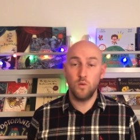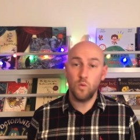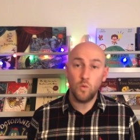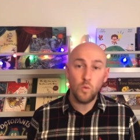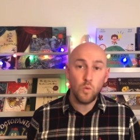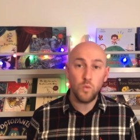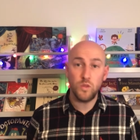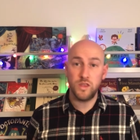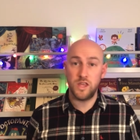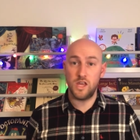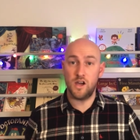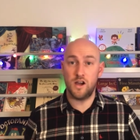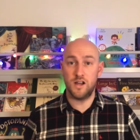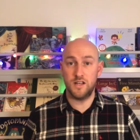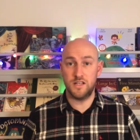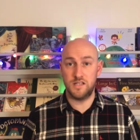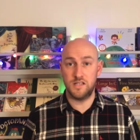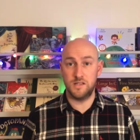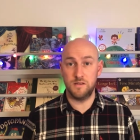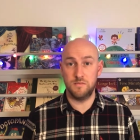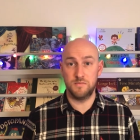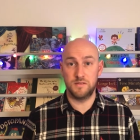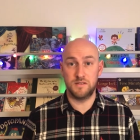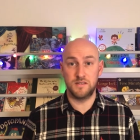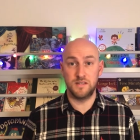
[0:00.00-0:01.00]
all the
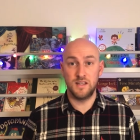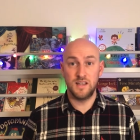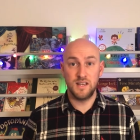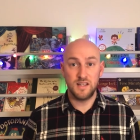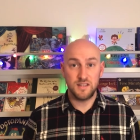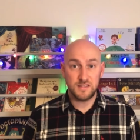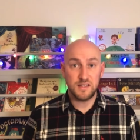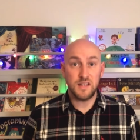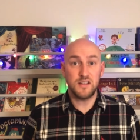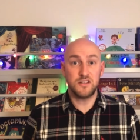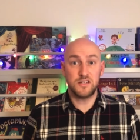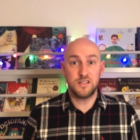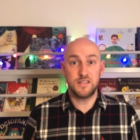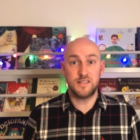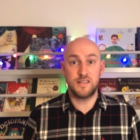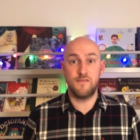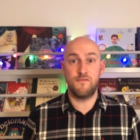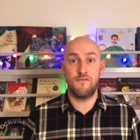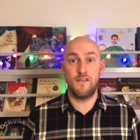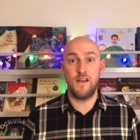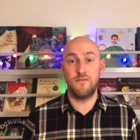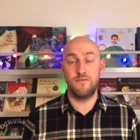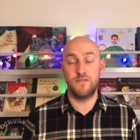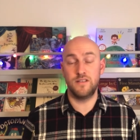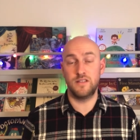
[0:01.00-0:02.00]
items, such as the
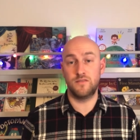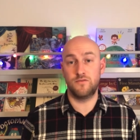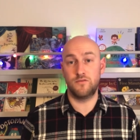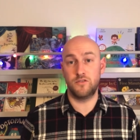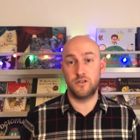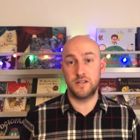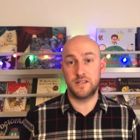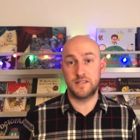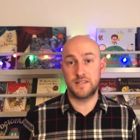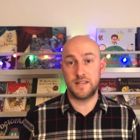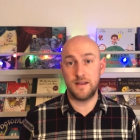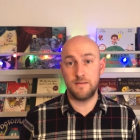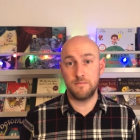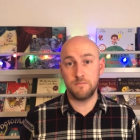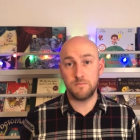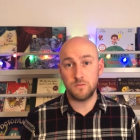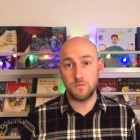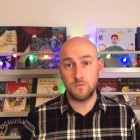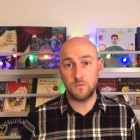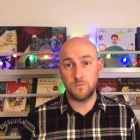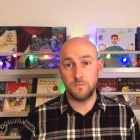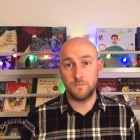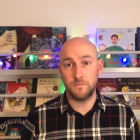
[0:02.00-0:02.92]
feathers for example.